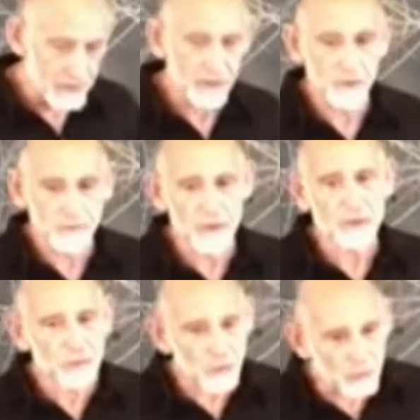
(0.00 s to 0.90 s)
it would be
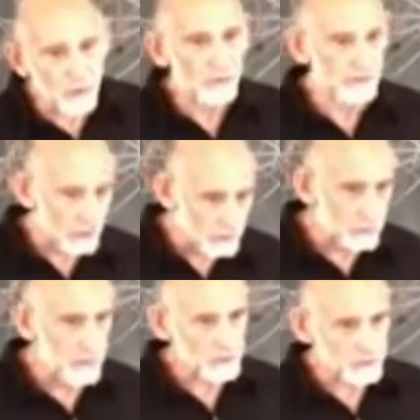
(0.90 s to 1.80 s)
thermal
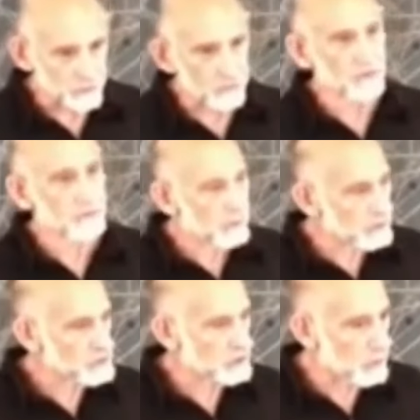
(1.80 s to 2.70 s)
fluctuations. Every
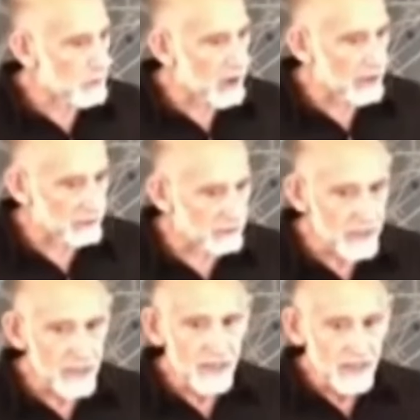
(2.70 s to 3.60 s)
once in a while,
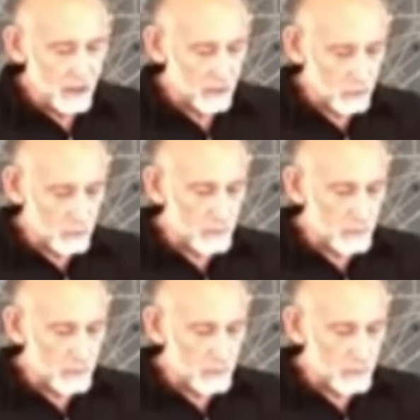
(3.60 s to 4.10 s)
a group of